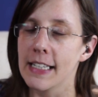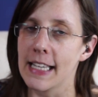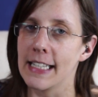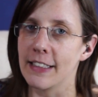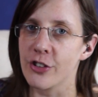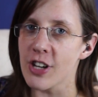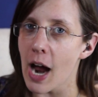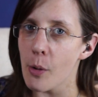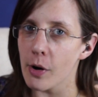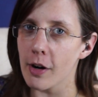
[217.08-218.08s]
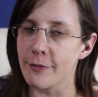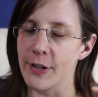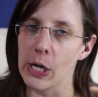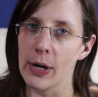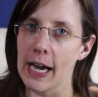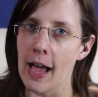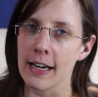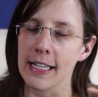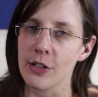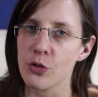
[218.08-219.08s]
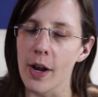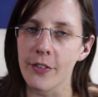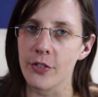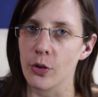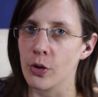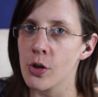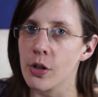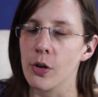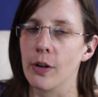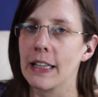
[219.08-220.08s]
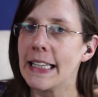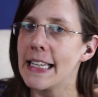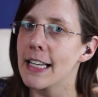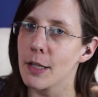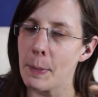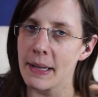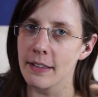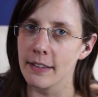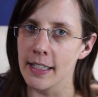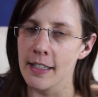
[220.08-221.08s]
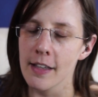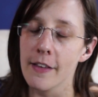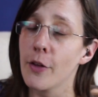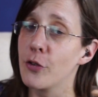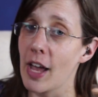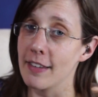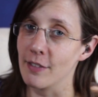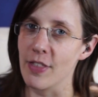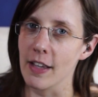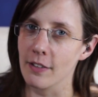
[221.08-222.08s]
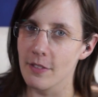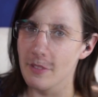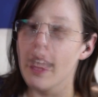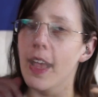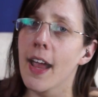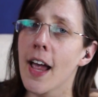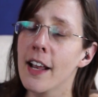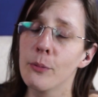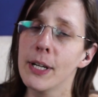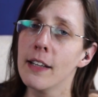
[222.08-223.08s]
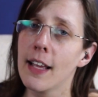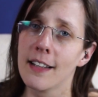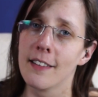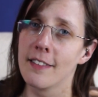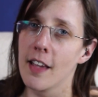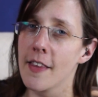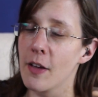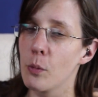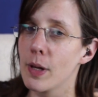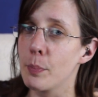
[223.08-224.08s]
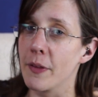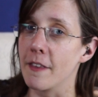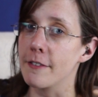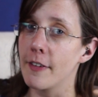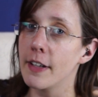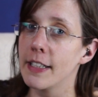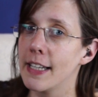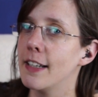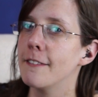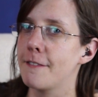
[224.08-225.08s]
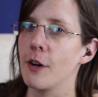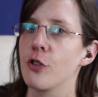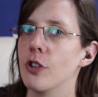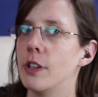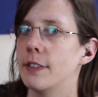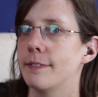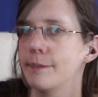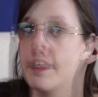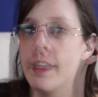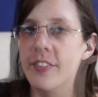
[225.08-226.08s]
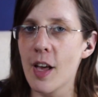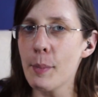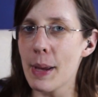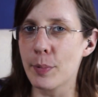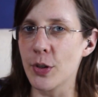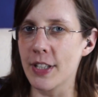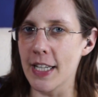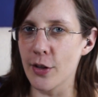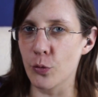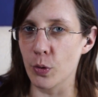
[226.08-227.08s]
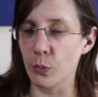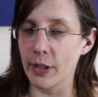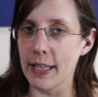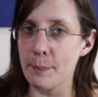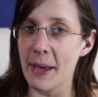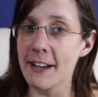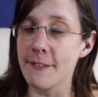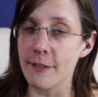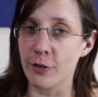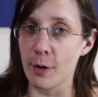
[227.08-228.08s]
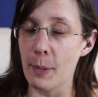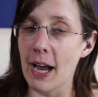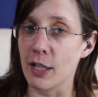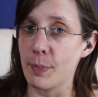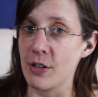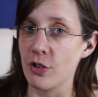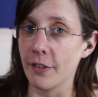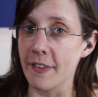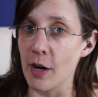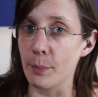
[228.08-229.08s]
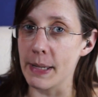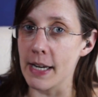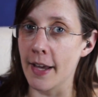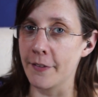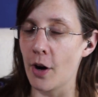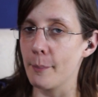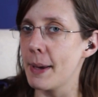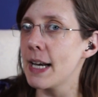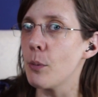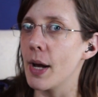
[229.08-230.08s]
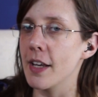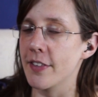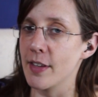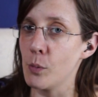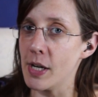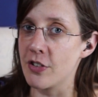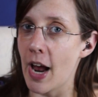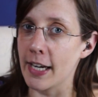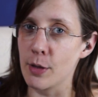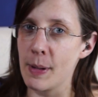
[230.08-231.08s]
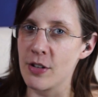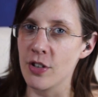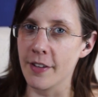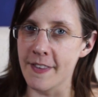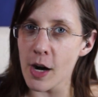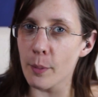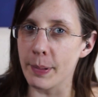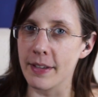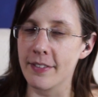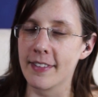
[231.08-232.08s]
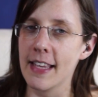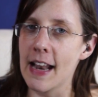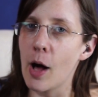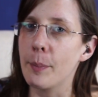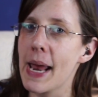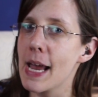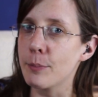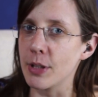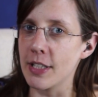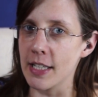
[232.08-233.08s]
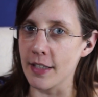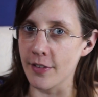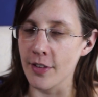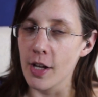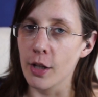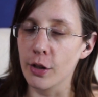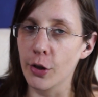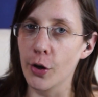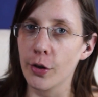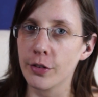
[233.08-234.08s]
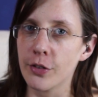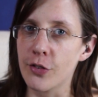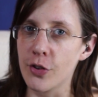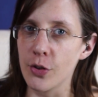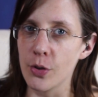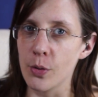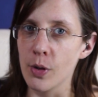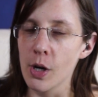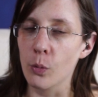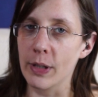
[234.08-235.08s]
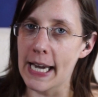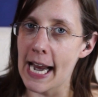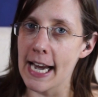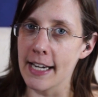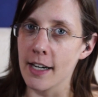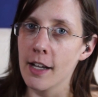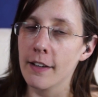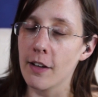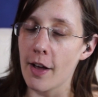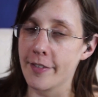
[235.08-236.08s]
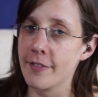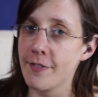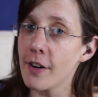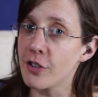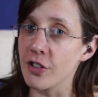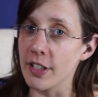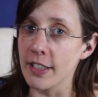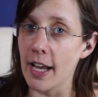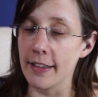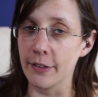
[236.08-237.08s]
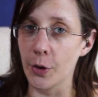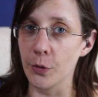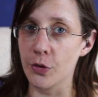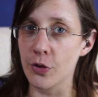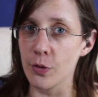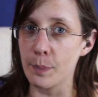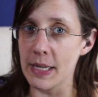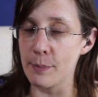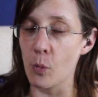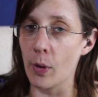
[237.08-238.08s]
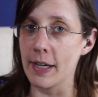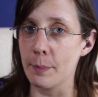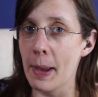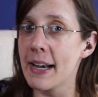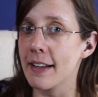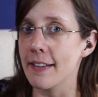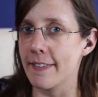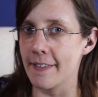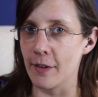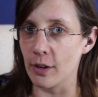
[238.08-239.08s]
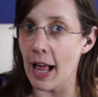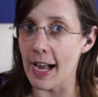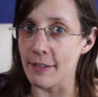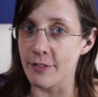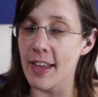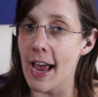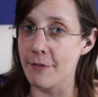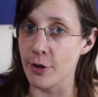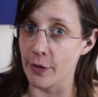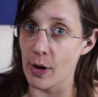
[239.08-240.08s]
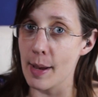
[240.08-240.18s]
getting in the shower, figuring out how to get dressed or cook or clean independently, those kinds of things. And we like to say that we put the fun in functional. Some amputees would really benefit from occupational therapy, and there are many ways in which occupational therapists can help amputees learn to regain lost function and learn to be more independent in their lives after their